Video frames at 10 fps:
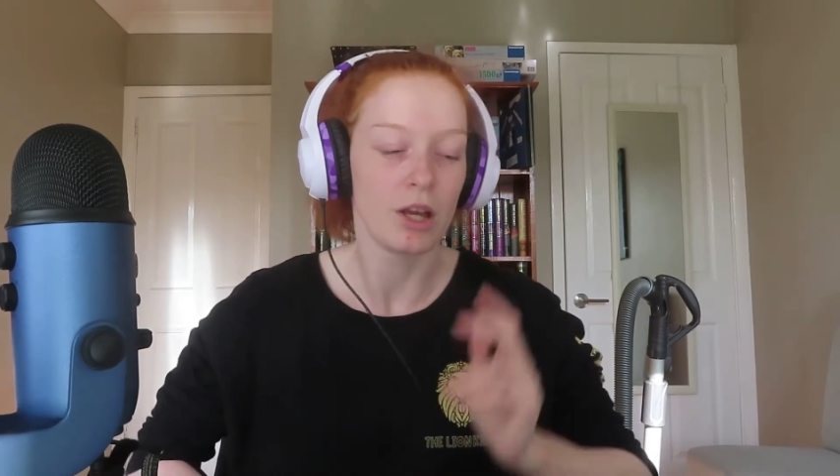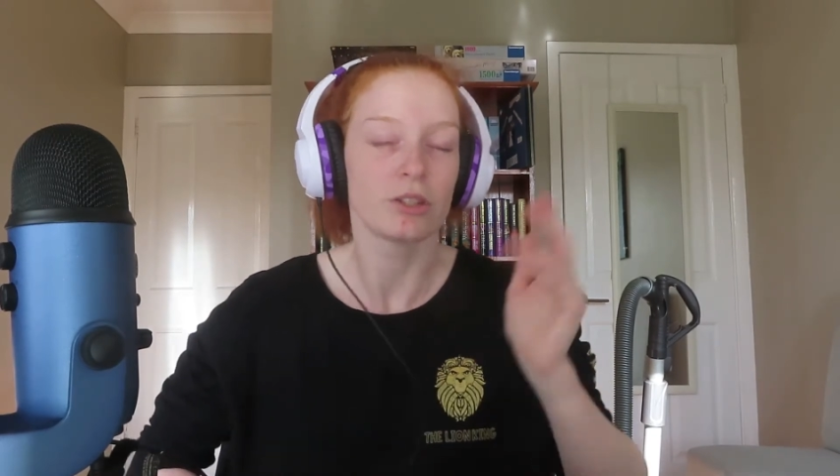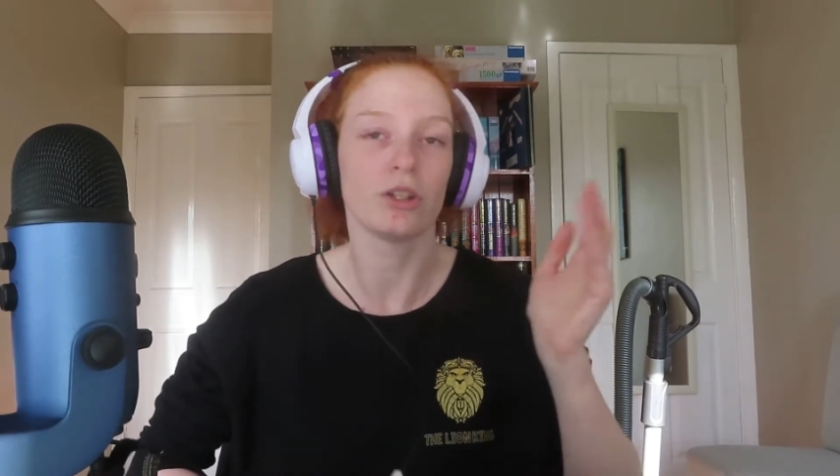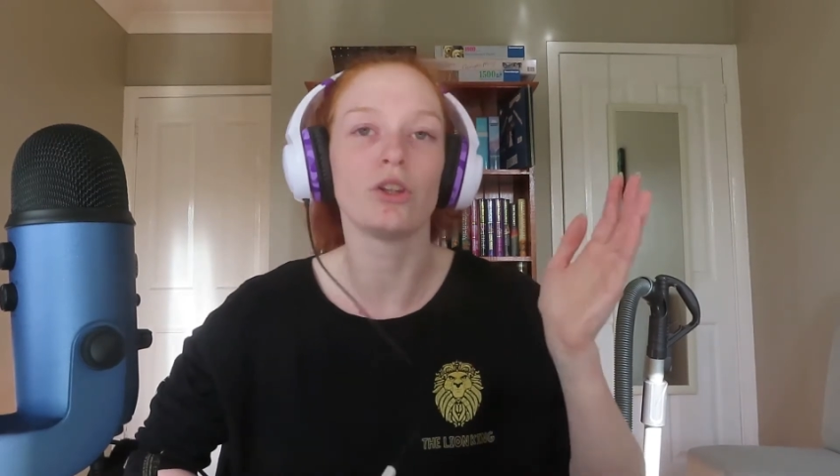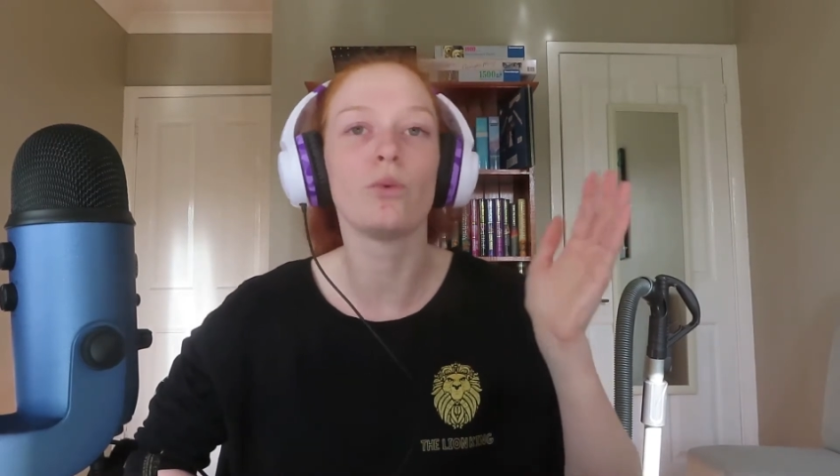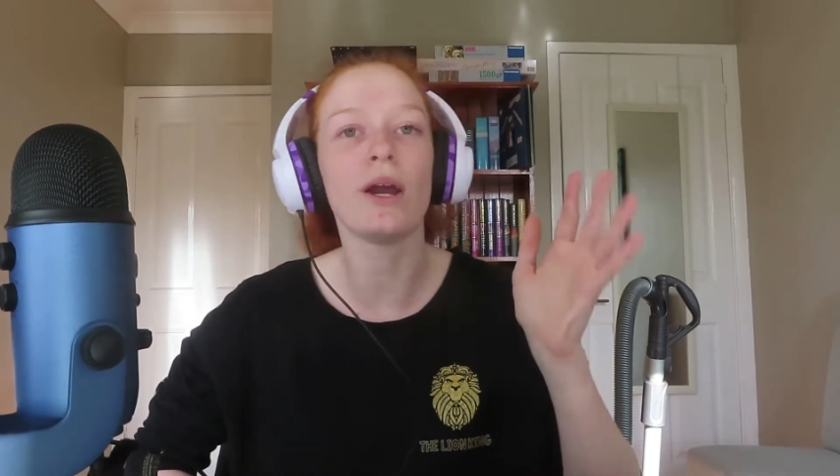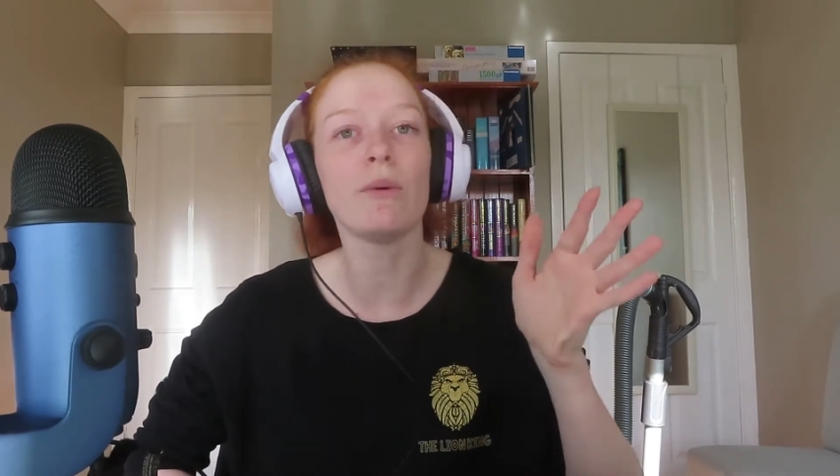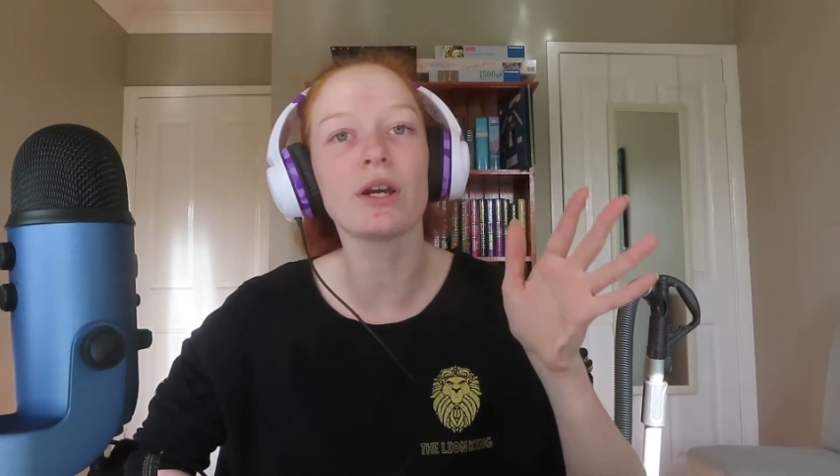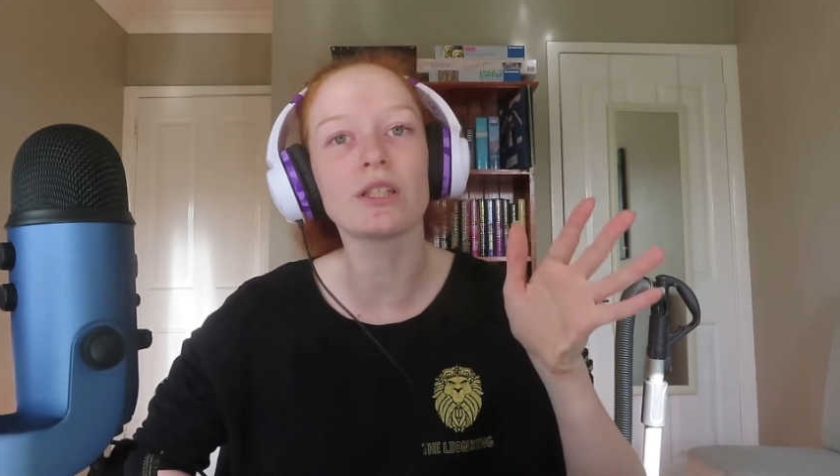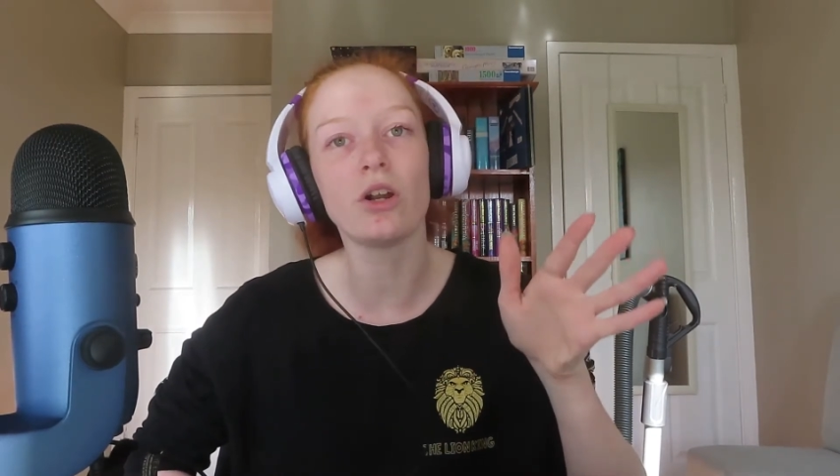So the way it
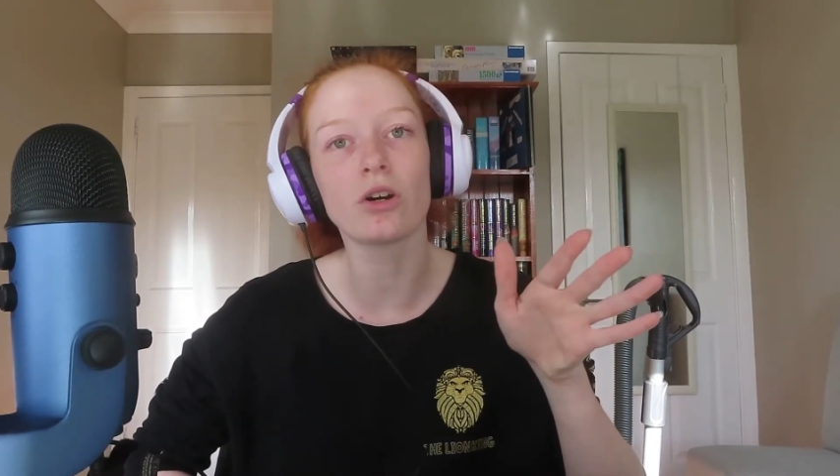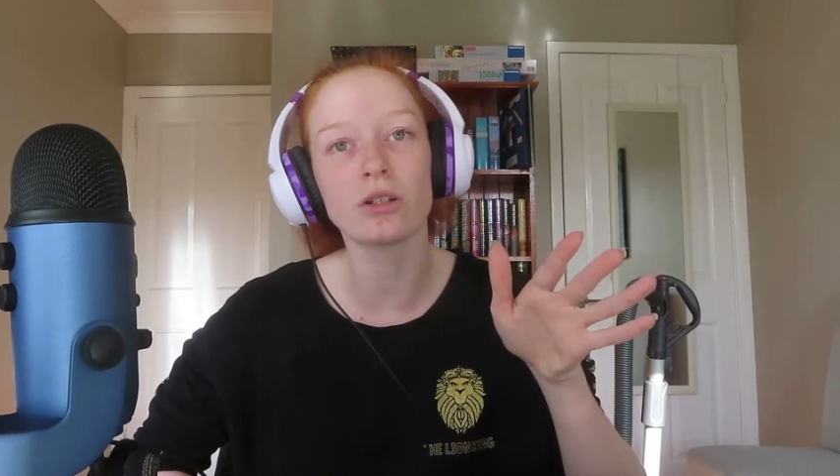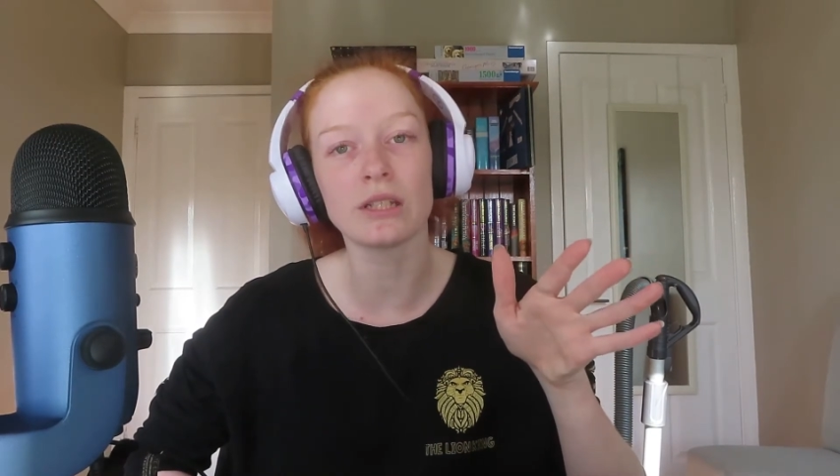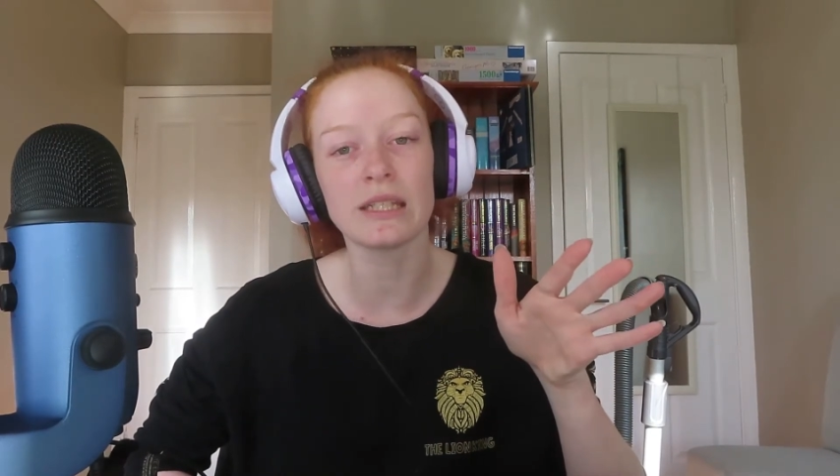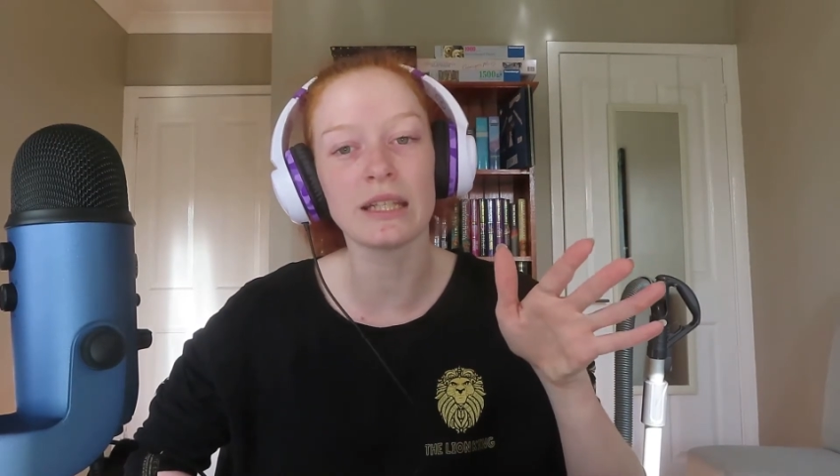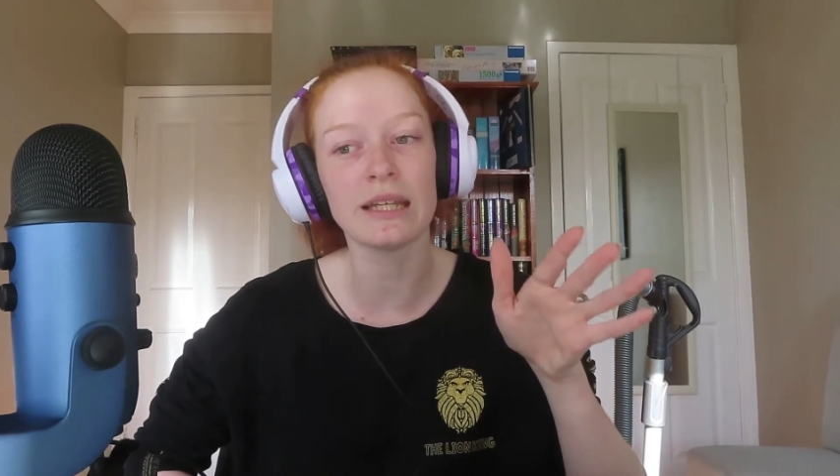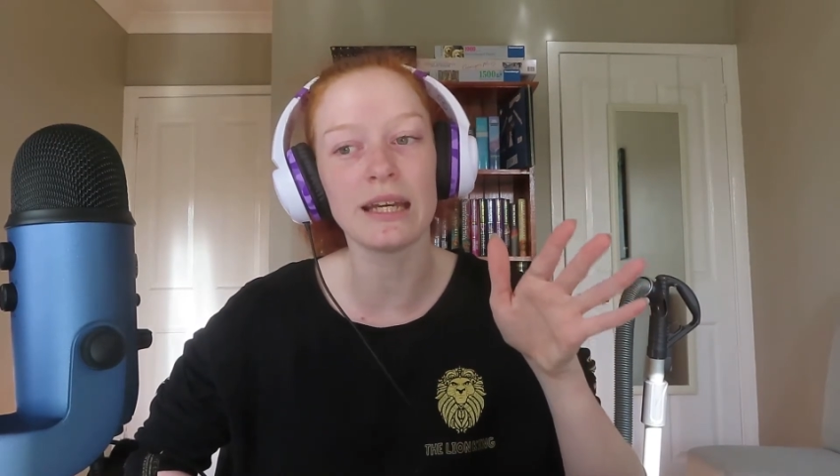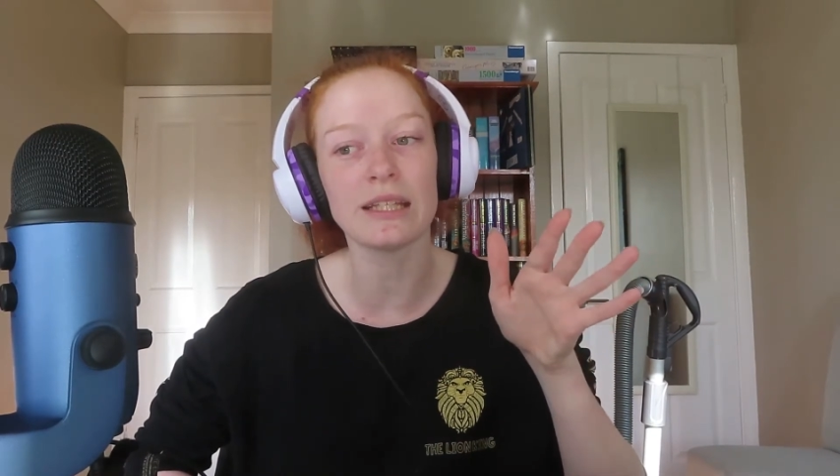works in Hong Kong Disneyland,